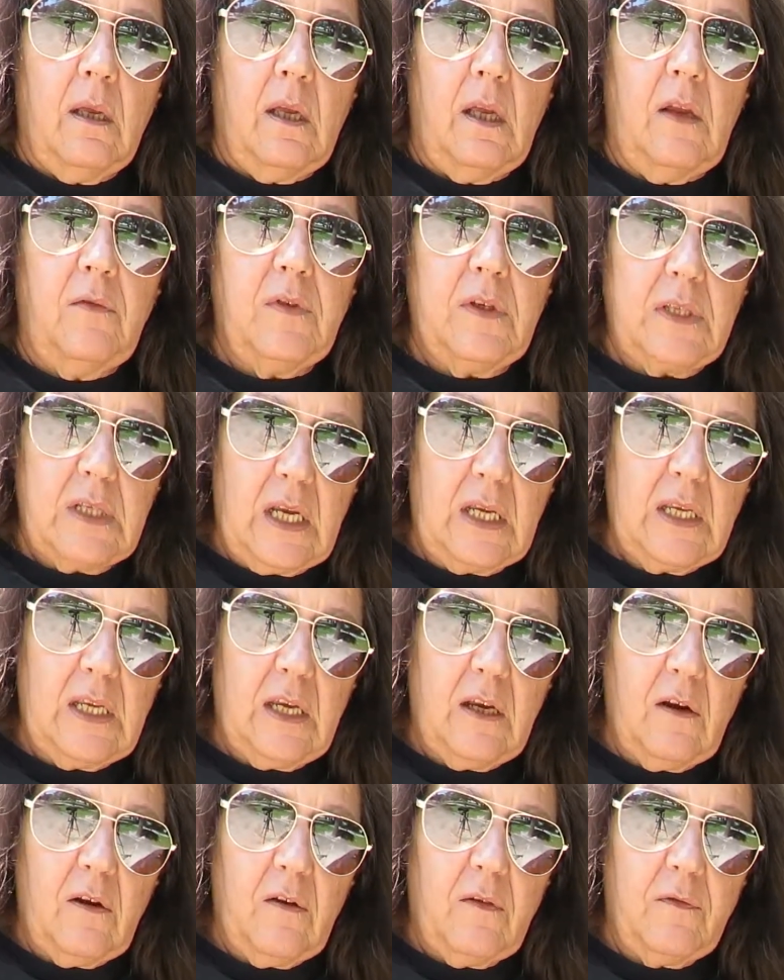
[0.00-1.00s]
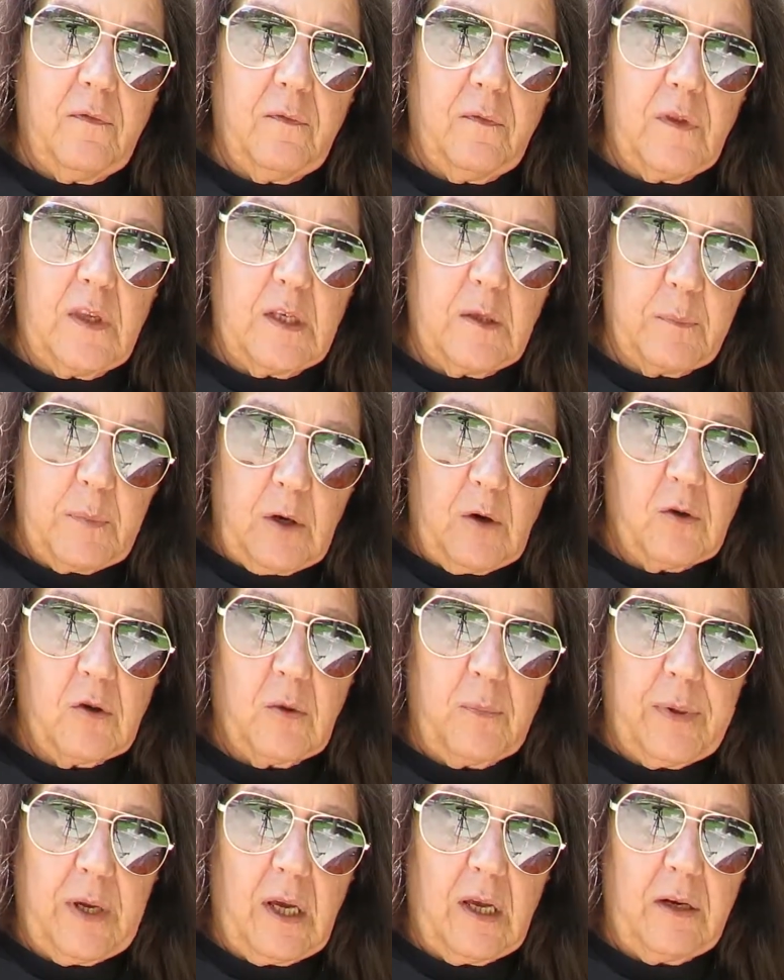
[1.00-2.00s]
If you take care of the
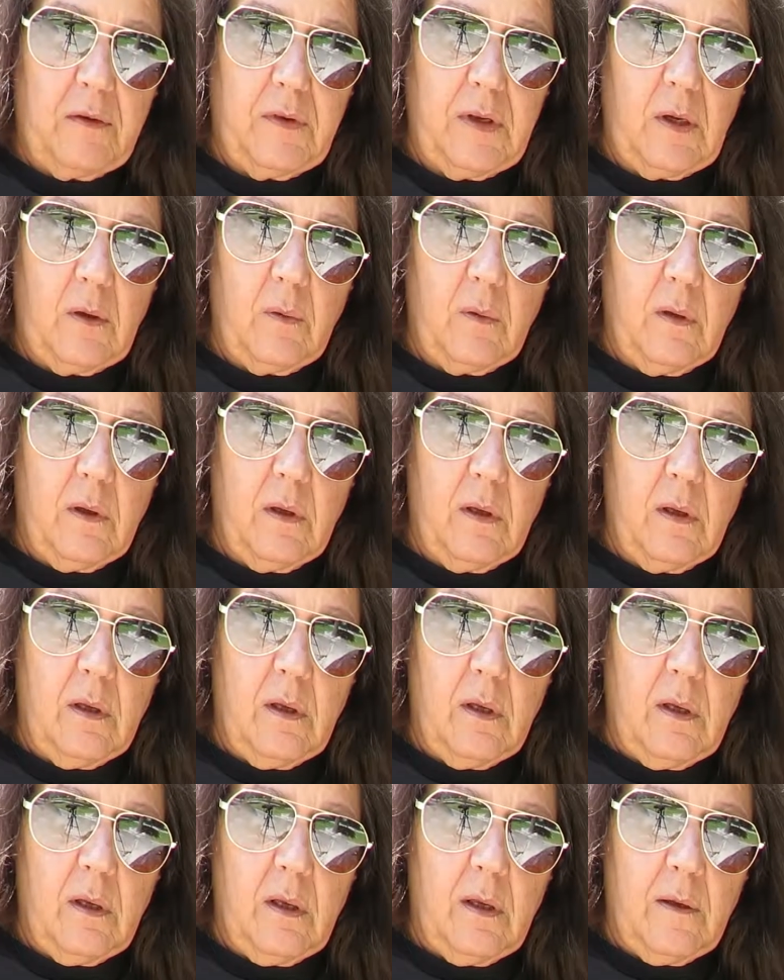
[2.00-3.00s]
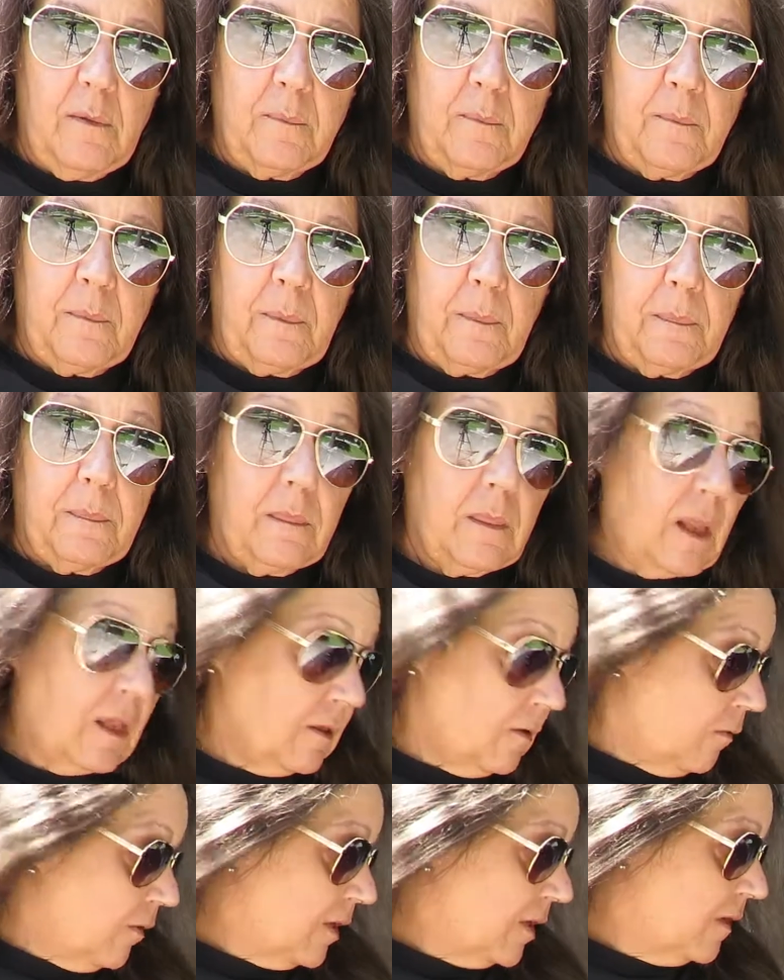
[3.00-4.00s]
spiritual part of you,
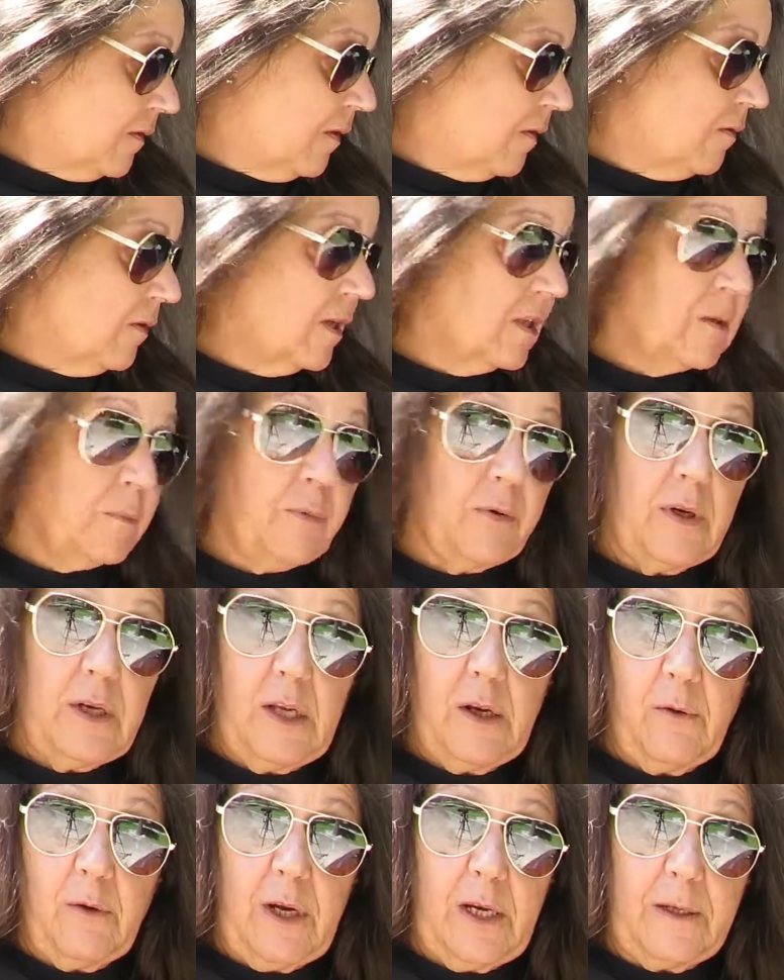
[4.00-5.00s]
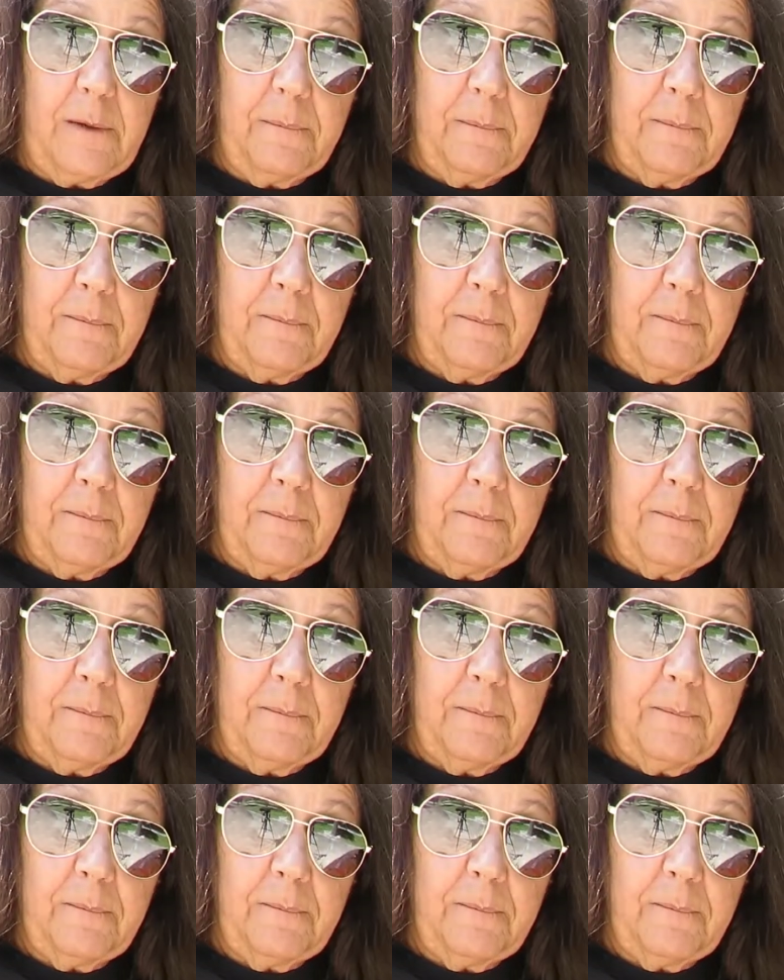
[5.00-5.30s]
then the rest of it runs pretty great.